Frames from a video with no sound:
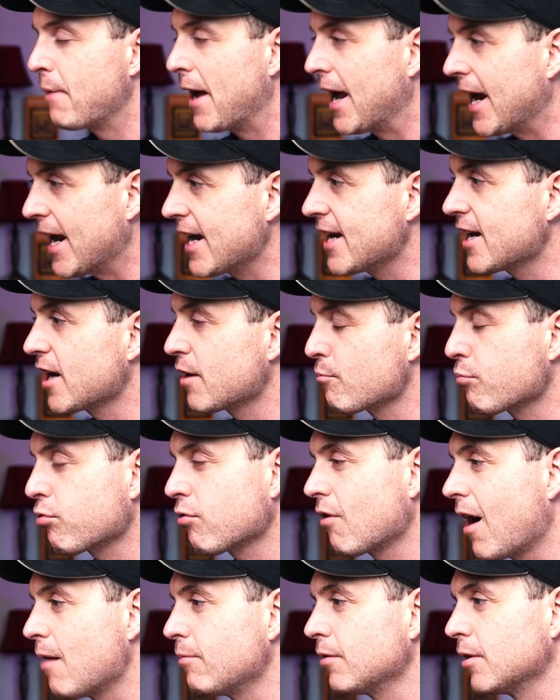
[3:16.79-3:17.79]
pain and
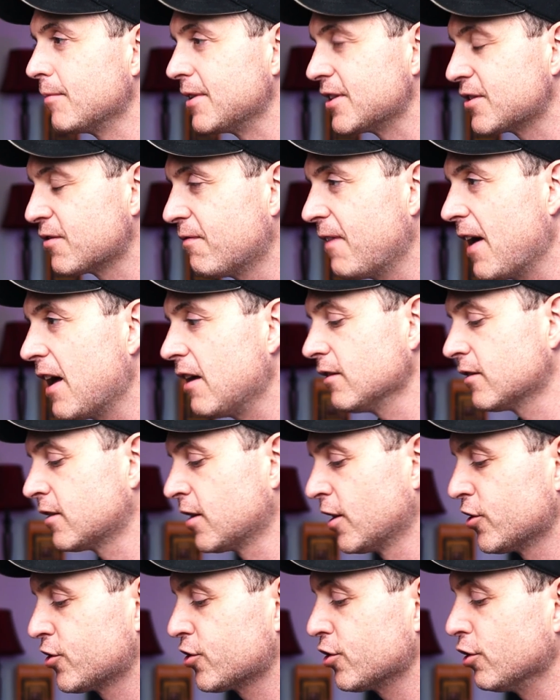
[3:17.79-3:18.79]
problem is felt,
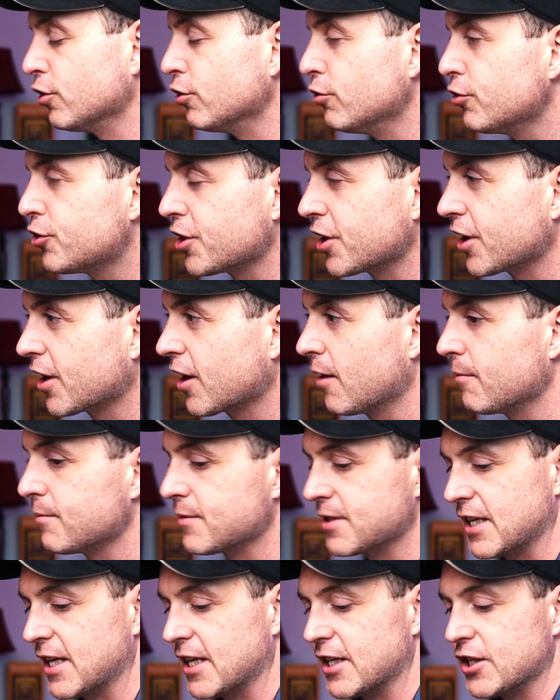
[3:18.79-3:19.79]
solution
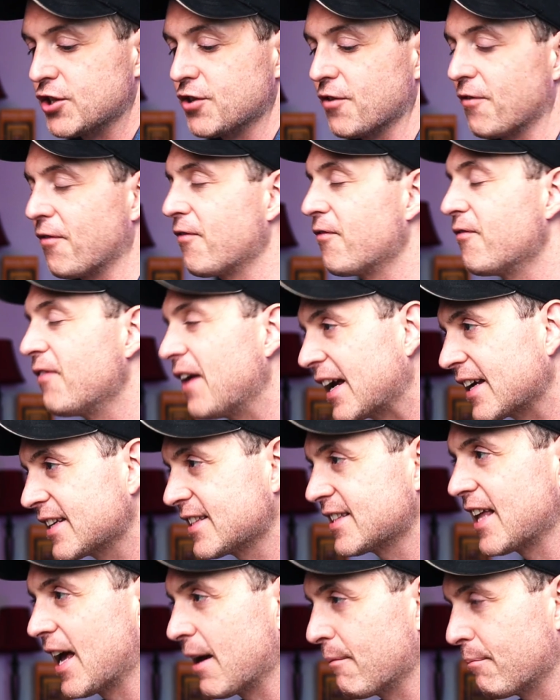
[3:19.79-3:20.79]
comes in to fix
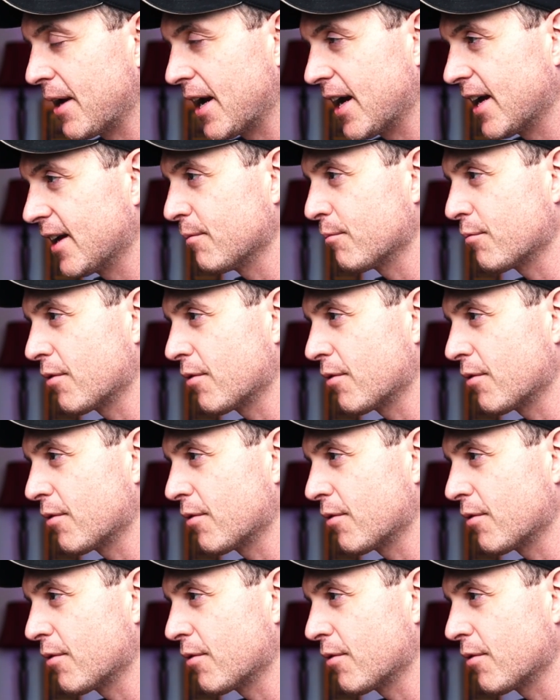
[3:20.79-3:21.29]
that pain and